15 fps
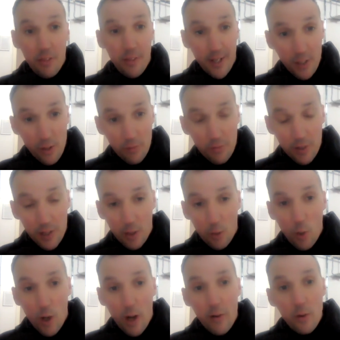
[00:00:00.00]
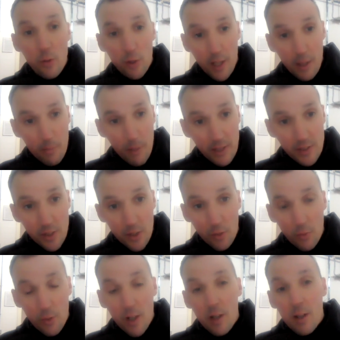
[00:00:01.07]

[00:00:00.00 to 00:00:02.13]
thank you for the inquiry. We'll get back to you,